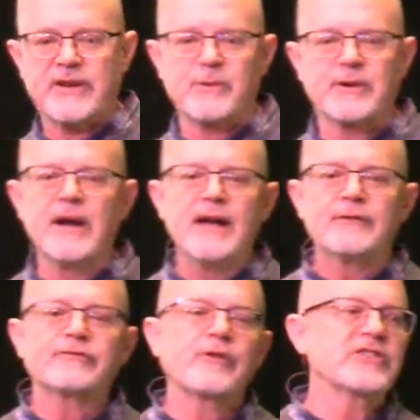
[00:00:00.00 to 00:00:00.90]
They were
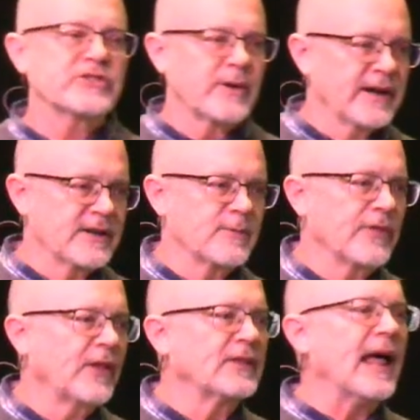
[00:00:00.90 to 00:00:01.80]
frustrated
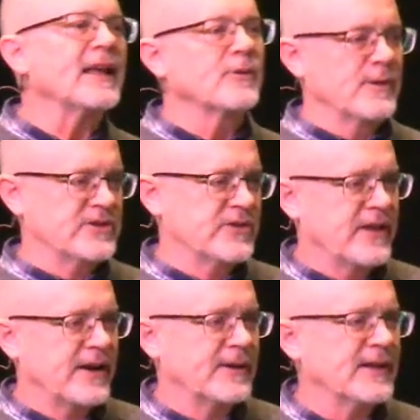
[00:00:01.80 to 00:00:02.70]
with the language
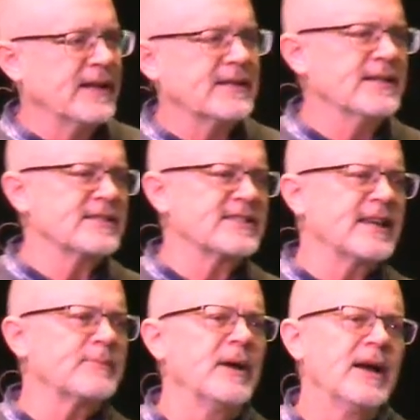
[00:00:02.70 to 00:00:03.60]
there, and it didn't
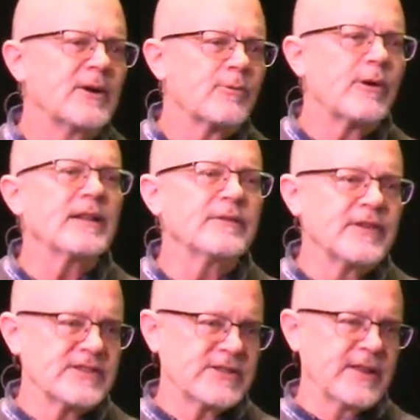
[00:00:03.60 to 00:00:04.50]
seem
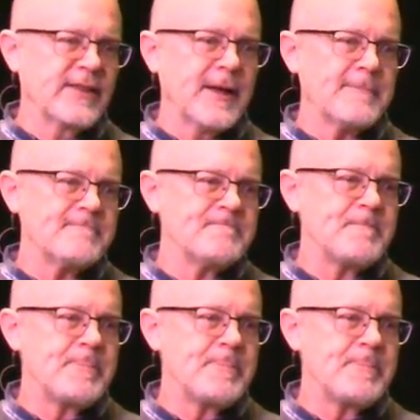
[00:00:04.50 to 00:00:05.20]
relevant to them.